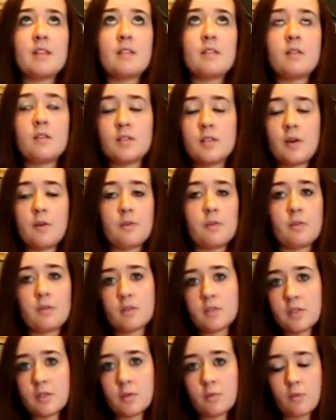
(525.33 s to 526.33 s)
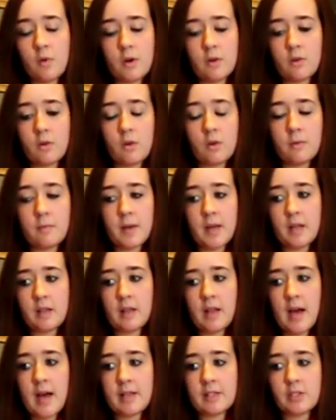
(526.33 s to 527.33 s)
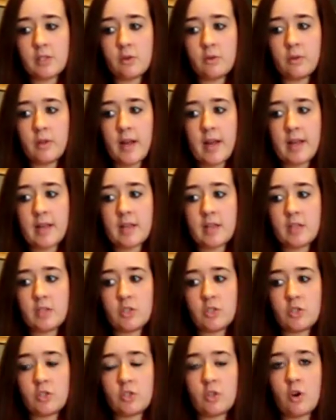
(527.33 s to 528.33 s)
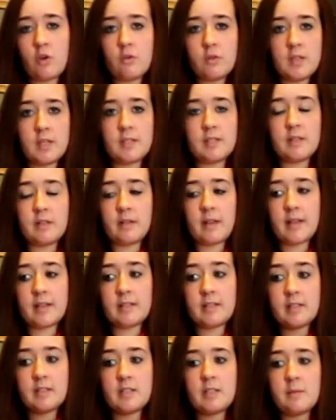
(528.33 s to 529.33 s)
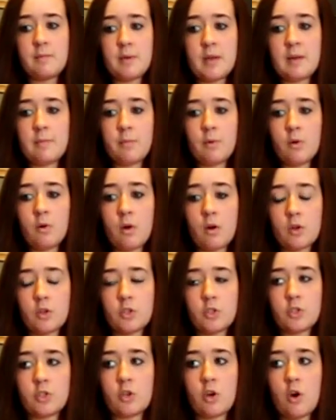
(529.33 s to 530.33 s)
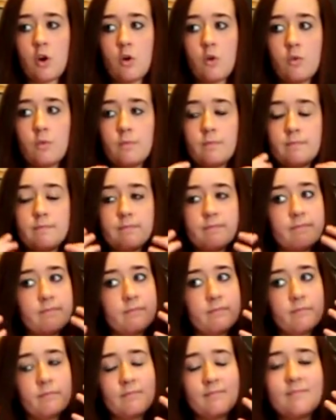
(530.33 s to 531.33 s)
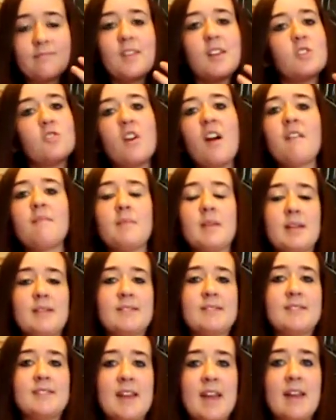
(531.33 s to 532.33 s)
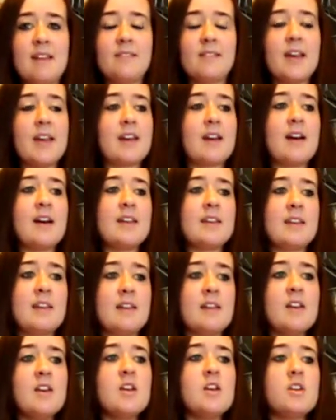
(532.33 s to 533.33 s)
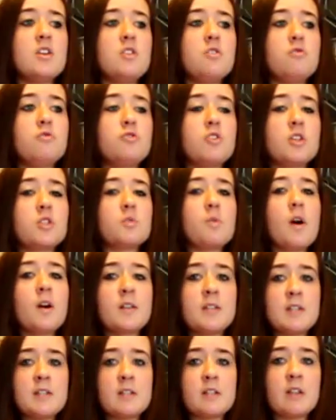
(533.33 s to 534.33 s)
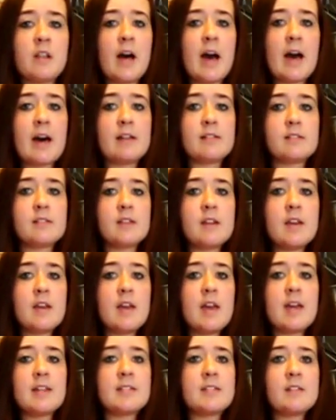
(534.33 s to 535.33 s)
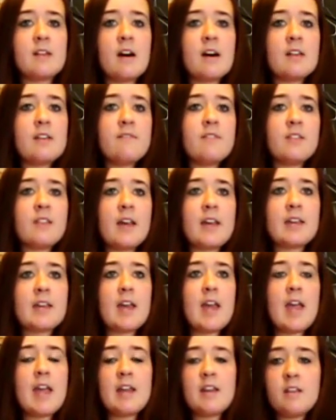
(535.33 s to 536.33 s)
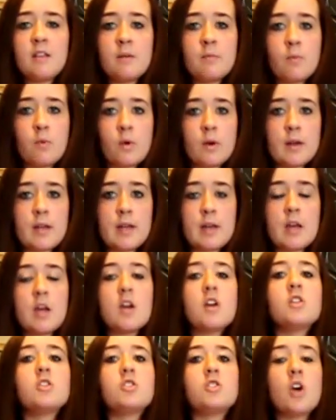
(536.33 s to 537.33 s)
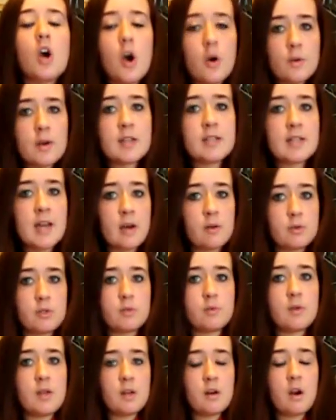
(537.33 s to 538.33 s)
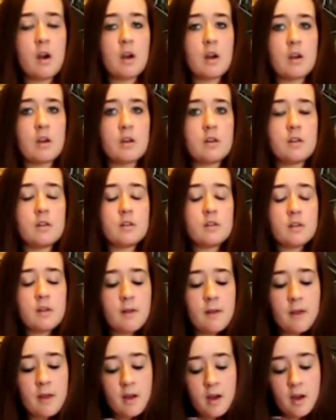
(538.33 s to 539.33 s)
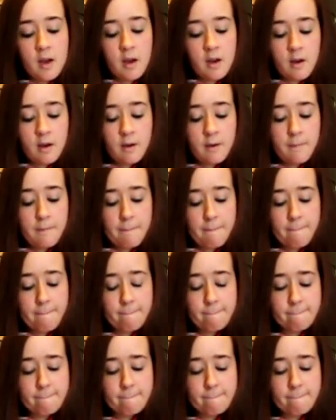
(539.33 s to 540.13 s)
I don't know, there's this one girl in my class who, like, is so ditzy. Like, ditzy people are so, they drive me insane. Like, honey, you just walked into class. It's not even, like, 8 in the morning. Tone it down, sweetheart. Turn